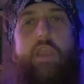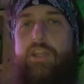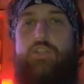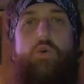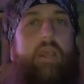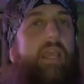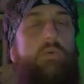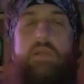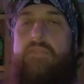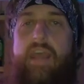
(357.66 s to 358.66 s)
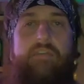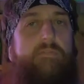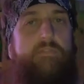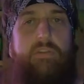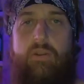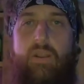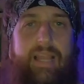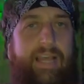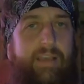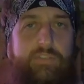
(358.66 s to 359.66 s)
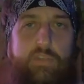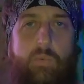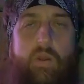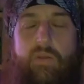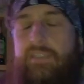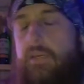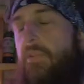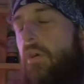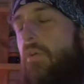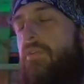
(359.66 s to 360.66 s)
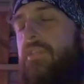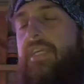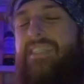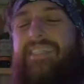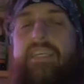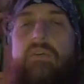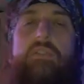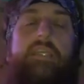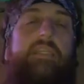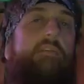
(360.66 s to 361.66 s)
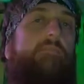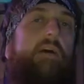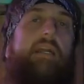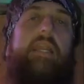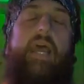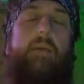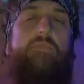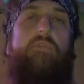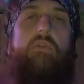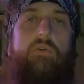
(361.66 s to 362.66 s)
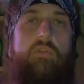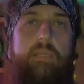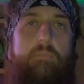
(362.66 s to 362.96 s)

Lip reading: enjoy it. You'll even have a few little laughs as well. And some of the horror scenes and kill scenes are fucking absolutely